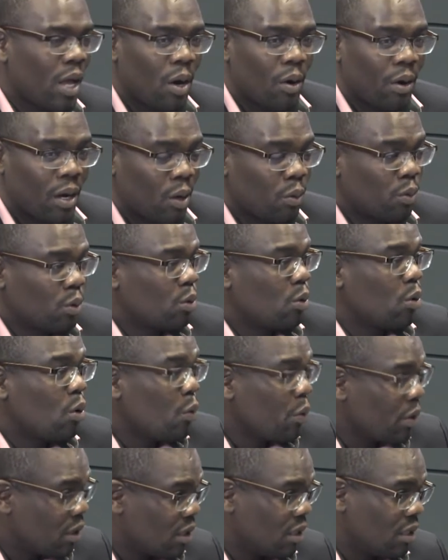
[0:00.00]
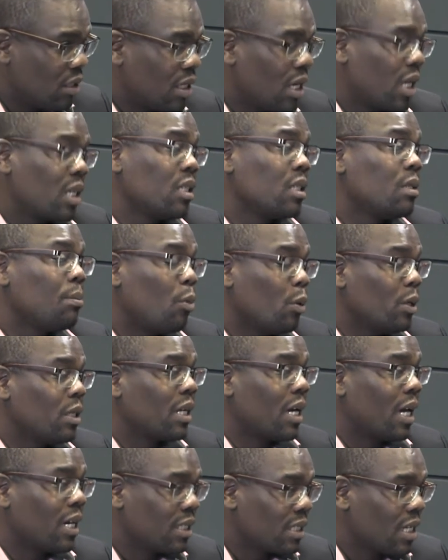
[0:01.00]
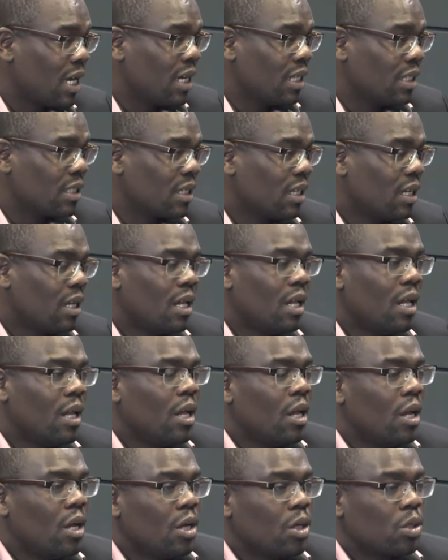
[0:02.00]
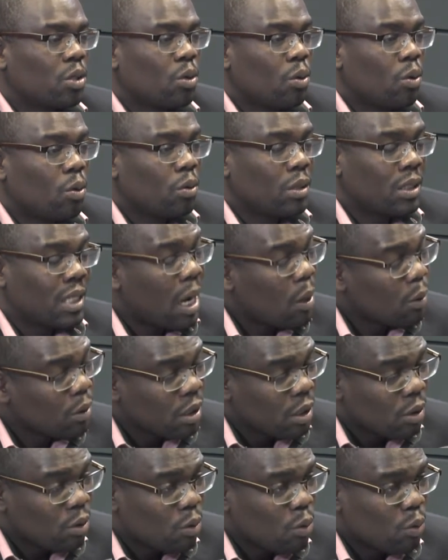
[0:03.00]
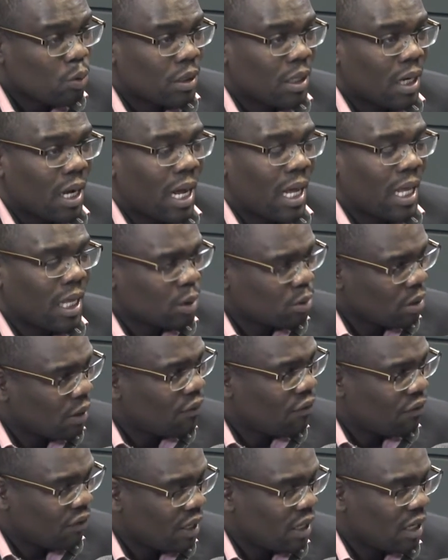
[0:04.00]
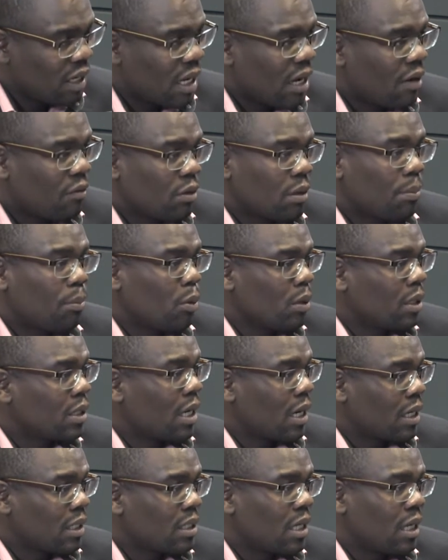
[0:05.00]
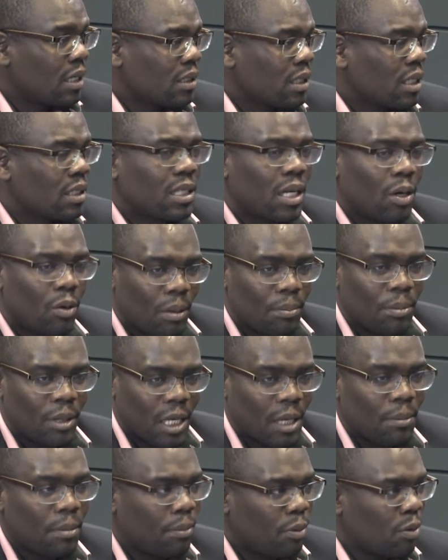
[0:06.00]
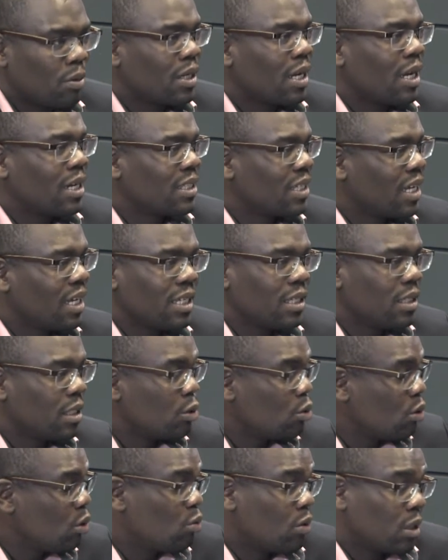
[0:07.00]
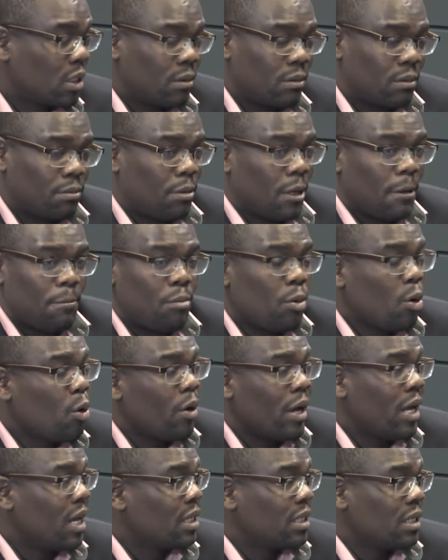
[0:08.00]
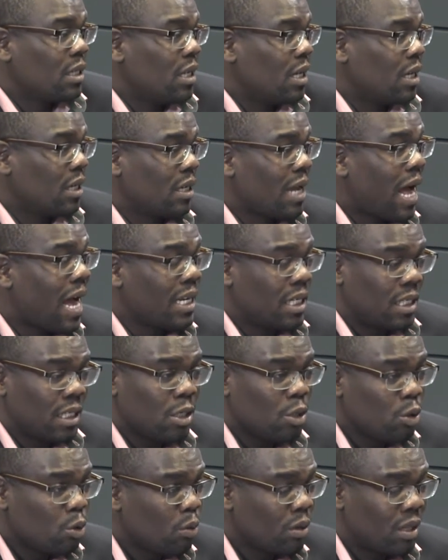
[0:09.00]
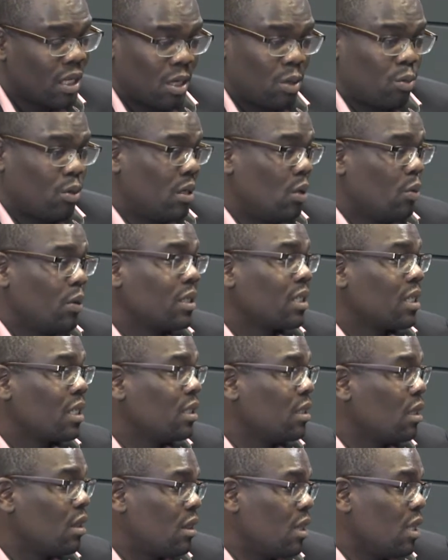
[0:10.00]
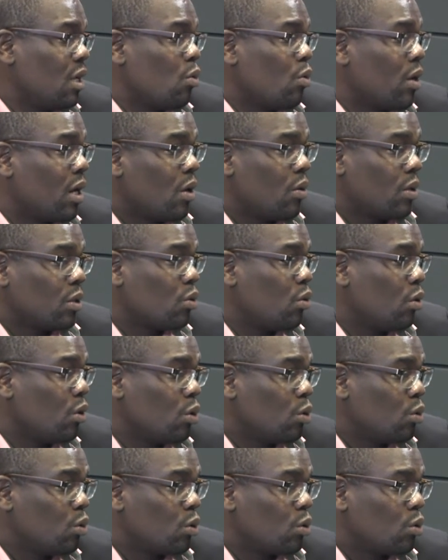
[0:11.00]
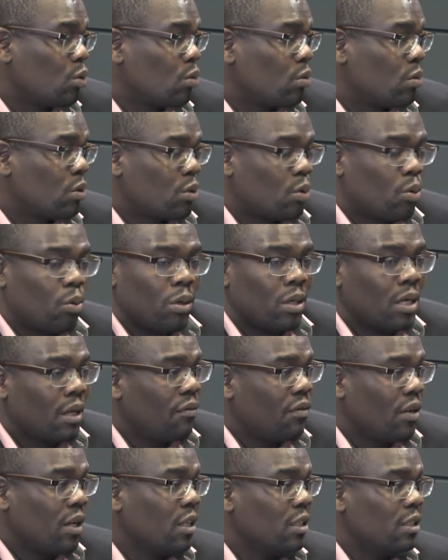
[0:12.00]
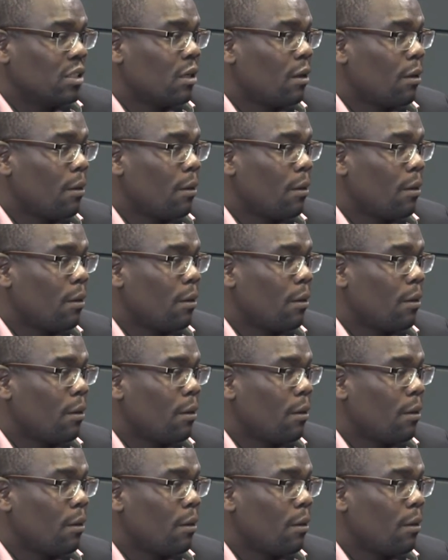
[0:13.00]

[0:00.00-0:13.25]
I would go with it. That is political science. So down the road, I actually fell in love with political science. That's how I became a political scientist. So it was by pure accident. I didn't know that there was such a thing when I was going to school in the village.